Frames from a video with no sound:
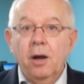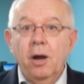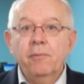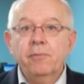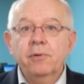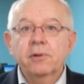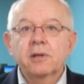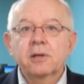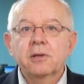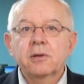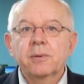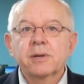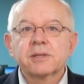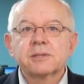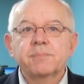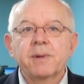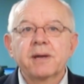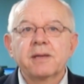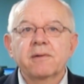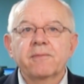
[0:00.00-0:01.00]
Over in the
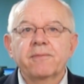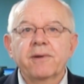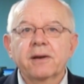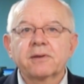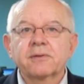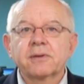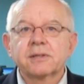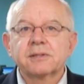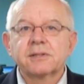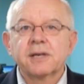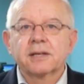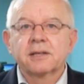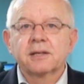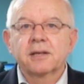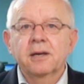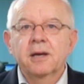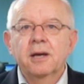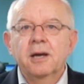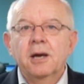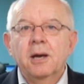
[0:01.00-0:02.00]
US manufacturing
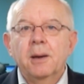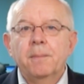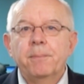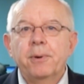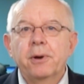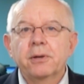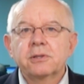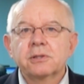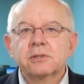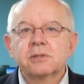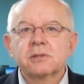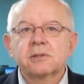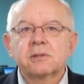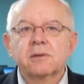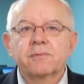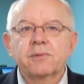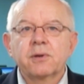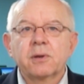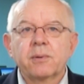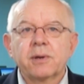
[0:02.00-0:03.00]
sector, purchases
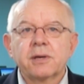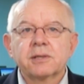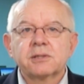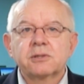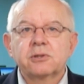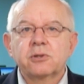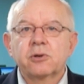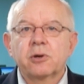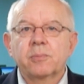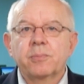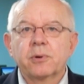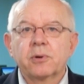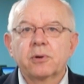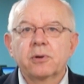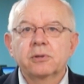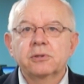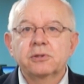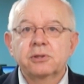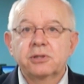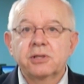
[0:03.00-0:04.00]
of US durable
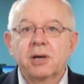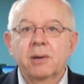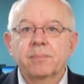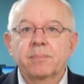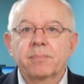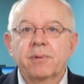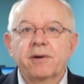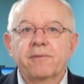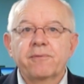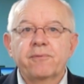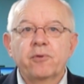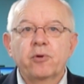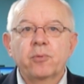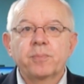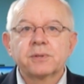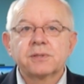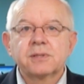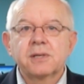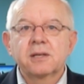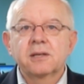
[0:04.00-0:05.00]
goods jumped by
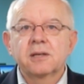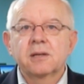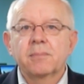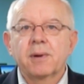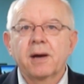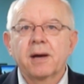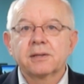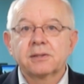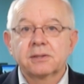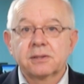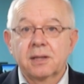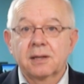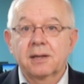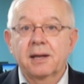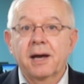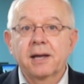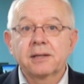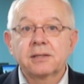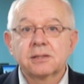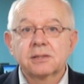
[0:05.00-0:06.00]
4% in March, the
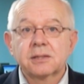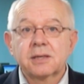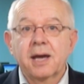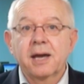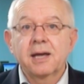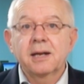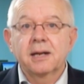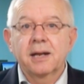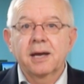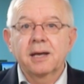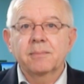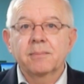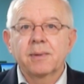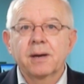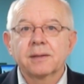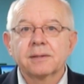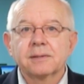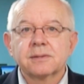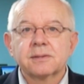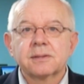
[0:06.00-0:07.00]
largest gain in 8
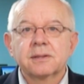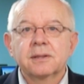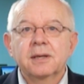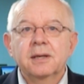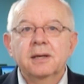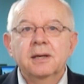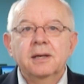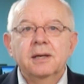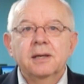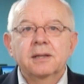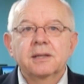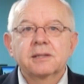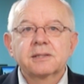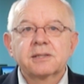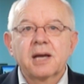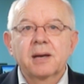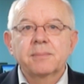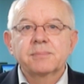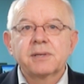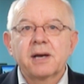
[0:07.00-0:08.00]
months.
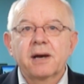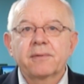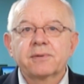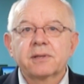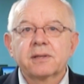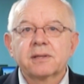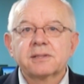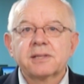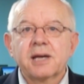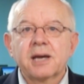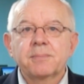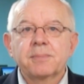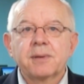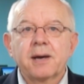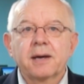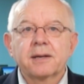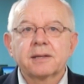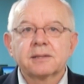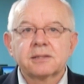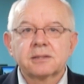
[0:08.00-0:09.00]
This comes after the same
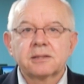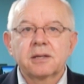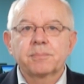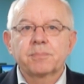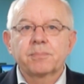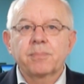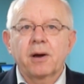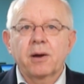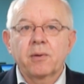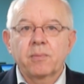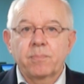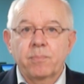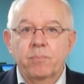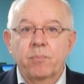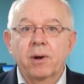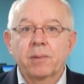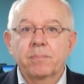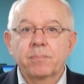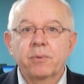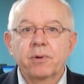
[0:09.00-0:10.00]
data slipped by
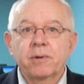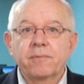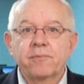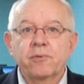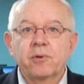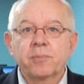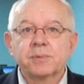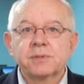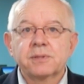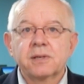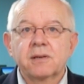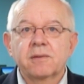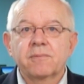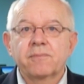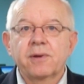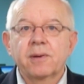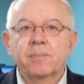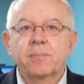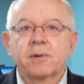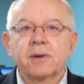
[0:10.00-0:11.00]
1.4% in
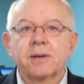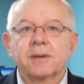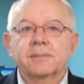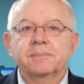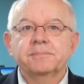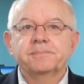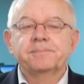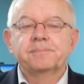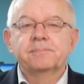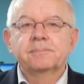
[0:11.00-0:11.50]
February.